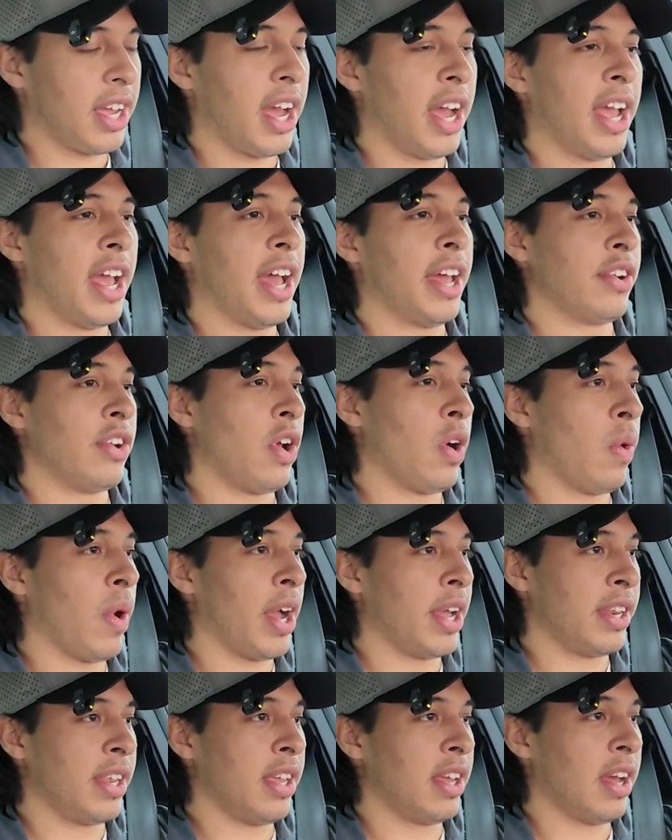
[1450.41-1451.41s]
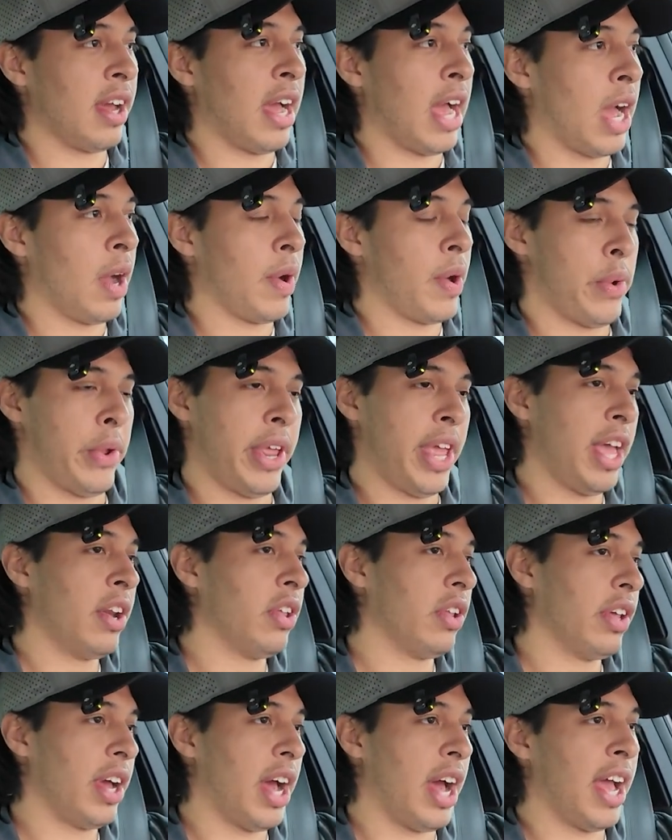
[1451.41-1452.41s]
I had no idea how I would
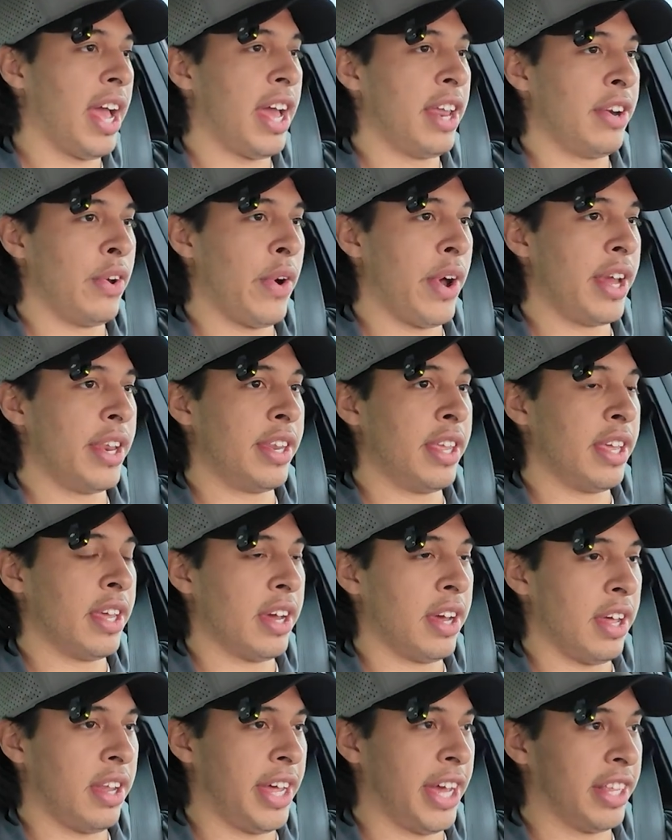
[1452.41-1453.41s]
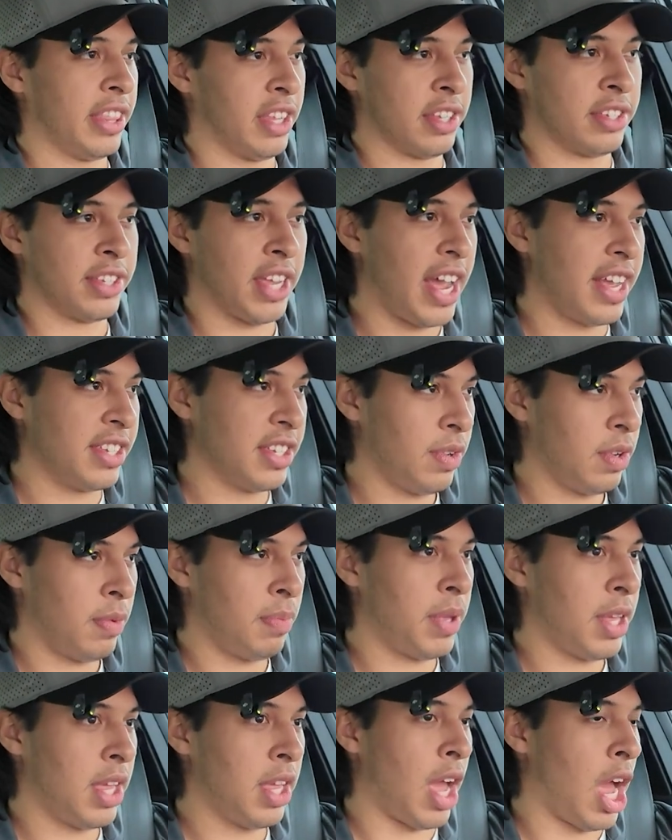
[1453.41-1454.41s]
handle it. I had no idea like the size it would
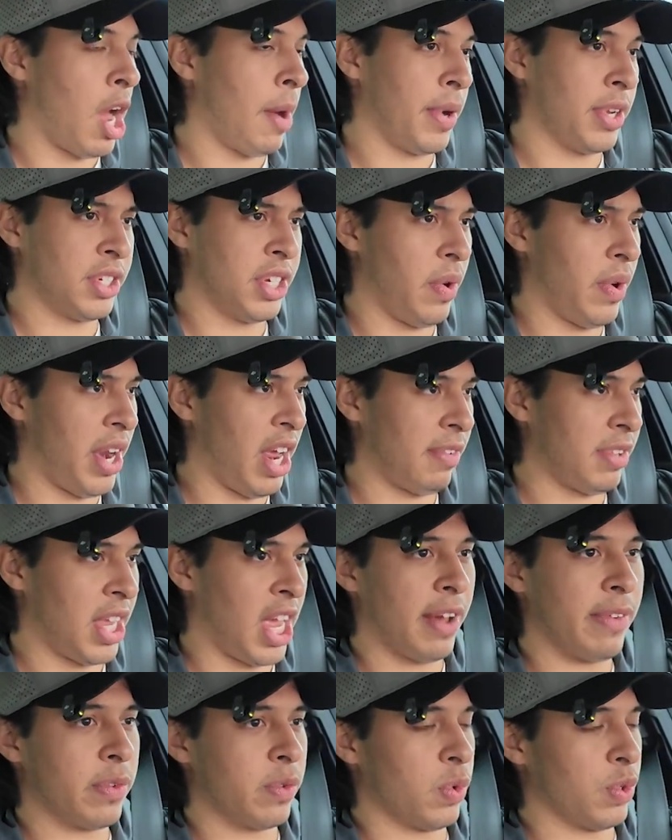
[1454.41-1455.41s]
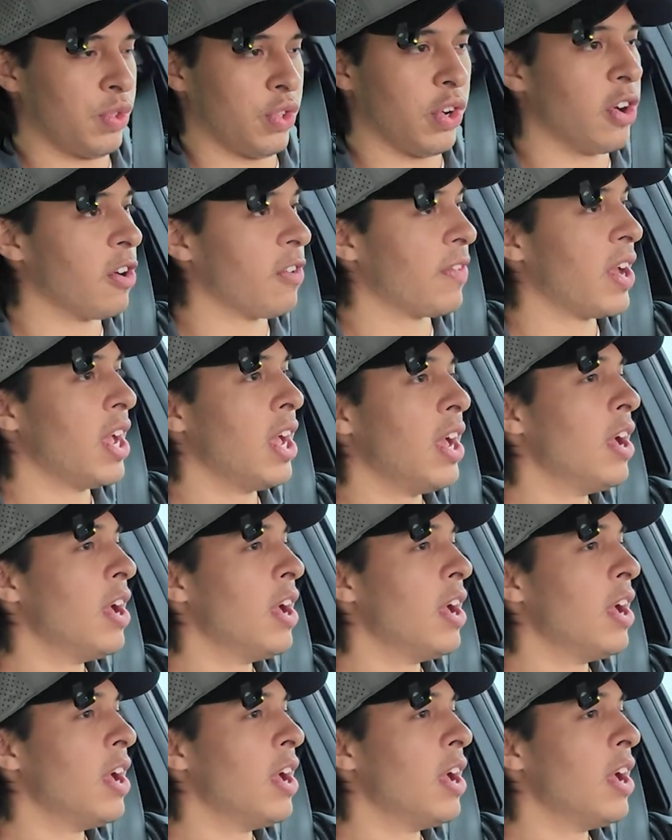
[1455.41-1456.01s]
be, how much I would have to have in reserve.